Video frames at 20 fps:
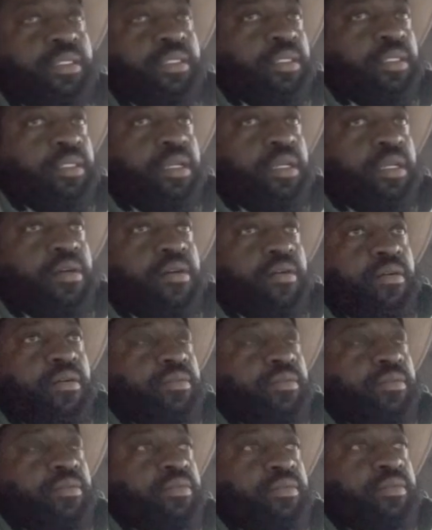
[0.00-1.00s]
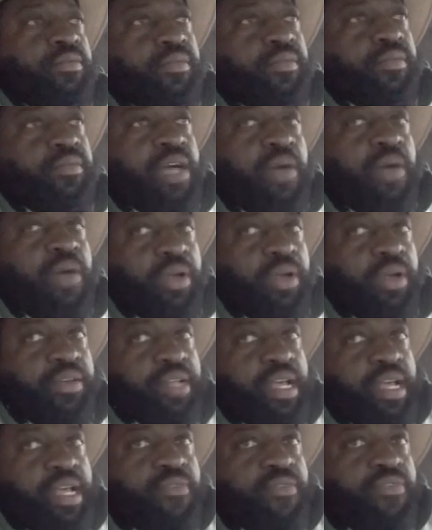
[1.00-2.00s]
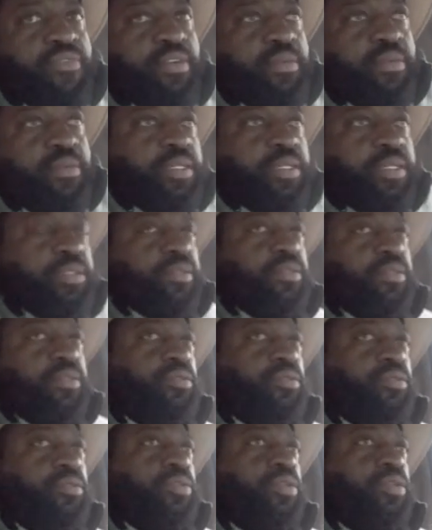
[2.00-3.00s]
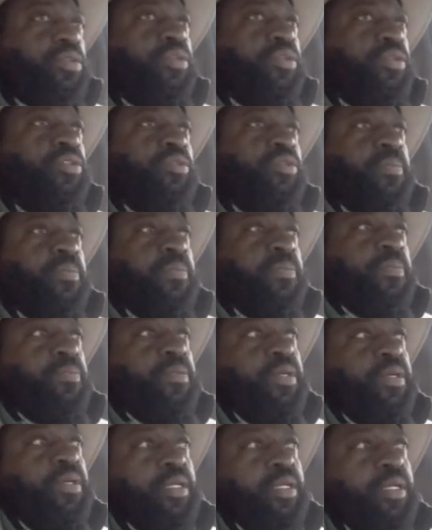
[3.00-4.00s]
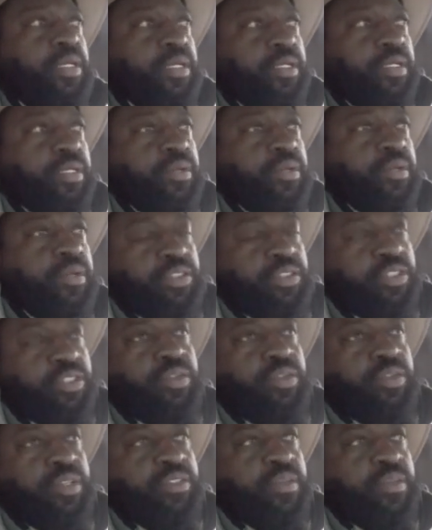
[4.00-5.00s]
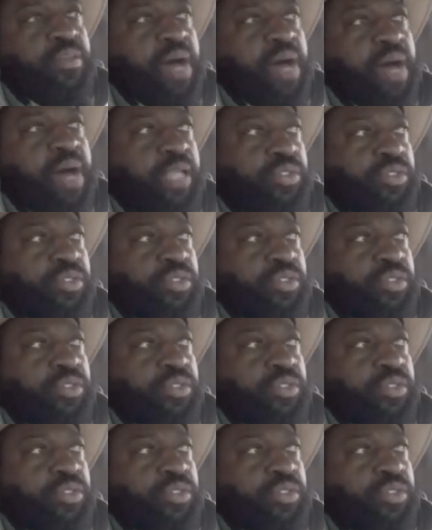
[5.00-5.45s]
you know, I went down from a it was a modest